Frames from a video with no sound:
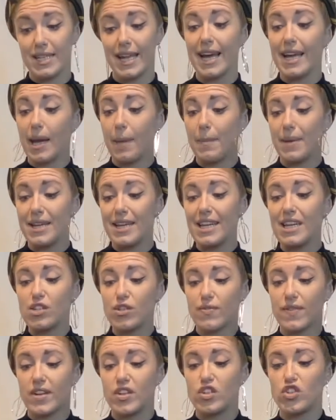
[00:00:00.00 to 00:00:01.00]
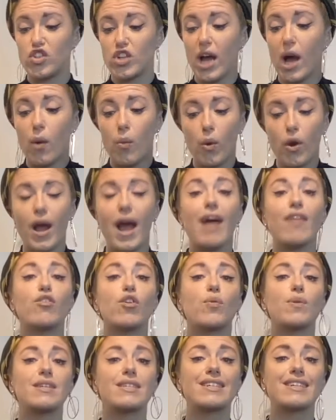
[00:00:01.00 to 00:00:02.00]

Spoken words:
I am in need of a shower, and though it's